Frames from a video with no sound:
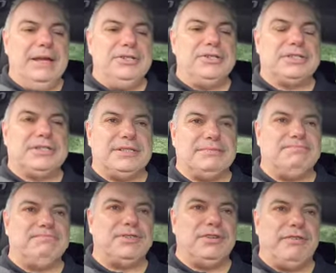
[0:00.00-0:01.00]
just to
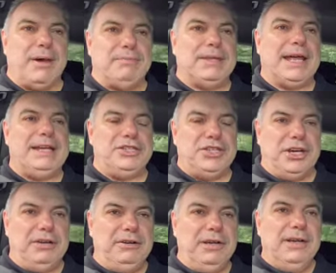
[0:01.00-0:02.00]
sort of update
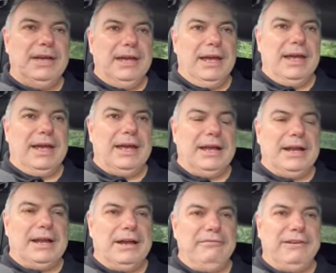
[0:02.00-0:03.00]
you,
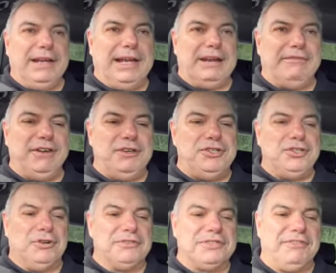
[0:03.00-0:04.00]
and hopefully get a few
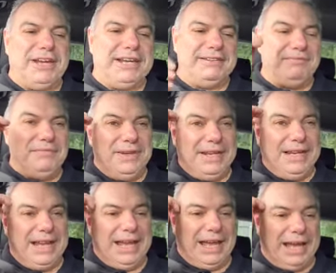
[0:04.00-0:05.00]
shots of it.
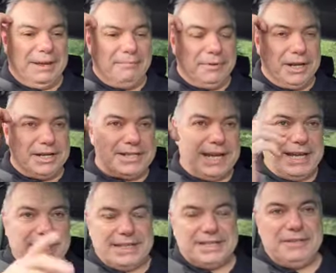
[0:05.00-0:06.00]
I'm going to
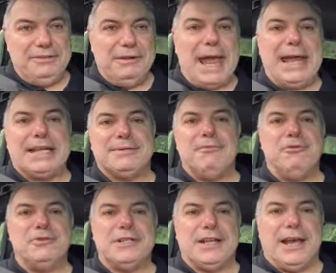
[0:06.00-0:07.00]
take it to
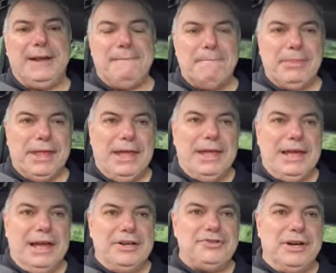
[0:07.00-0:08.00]
Exmoor today
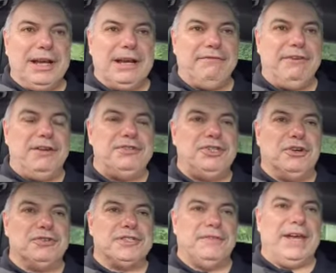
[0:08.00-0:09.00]
and try and get a few
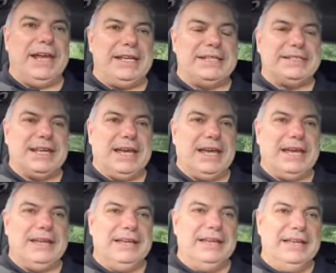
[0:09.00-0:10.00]
shots of it,
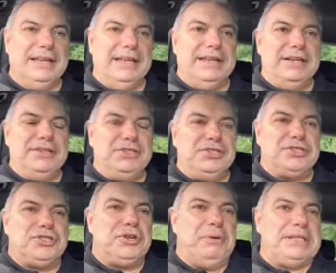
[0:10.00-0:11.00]

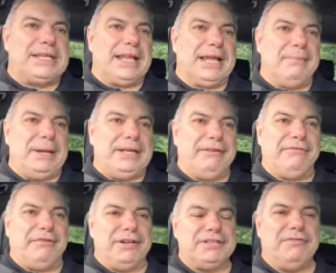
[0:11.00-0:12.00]
just doing something a bit
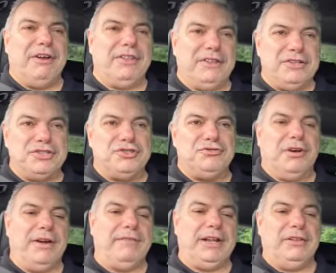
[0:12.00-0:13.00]
different rather than just
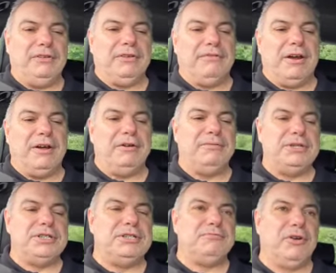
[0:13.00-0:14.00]
driving along the road,
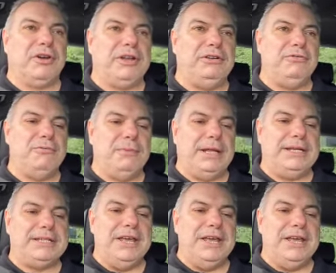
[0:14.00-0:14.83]
which is what I normally do,